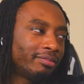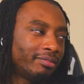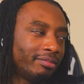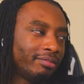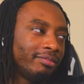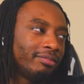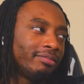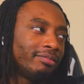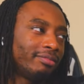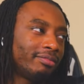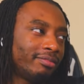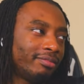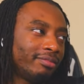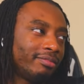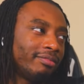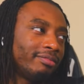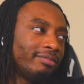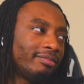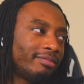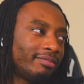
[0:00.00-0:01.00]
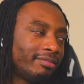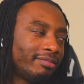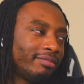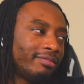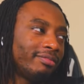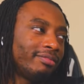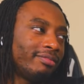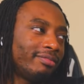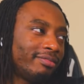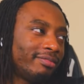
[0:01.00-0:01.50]

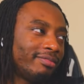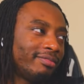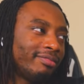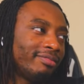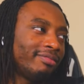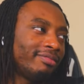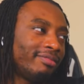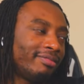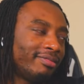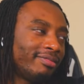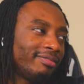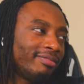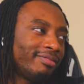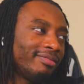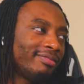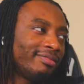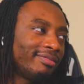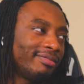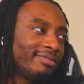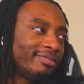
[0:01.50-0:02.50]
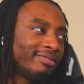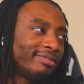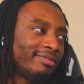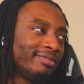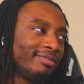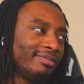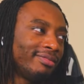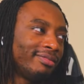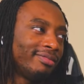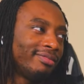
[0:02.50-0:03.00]

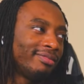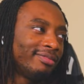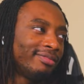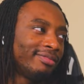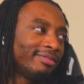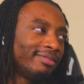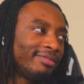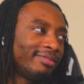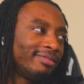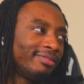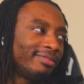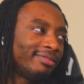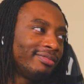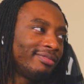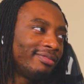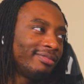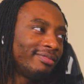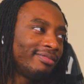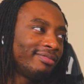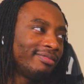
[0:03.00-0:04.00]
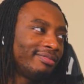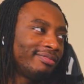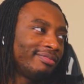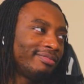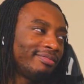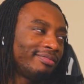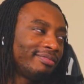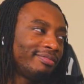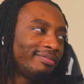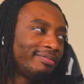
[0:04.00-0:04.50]

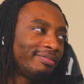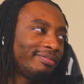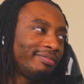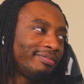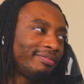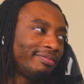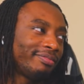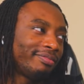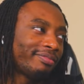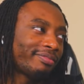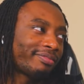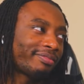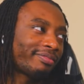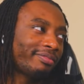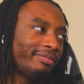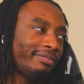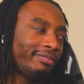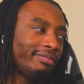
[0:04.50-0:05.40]
The person shown says nothing.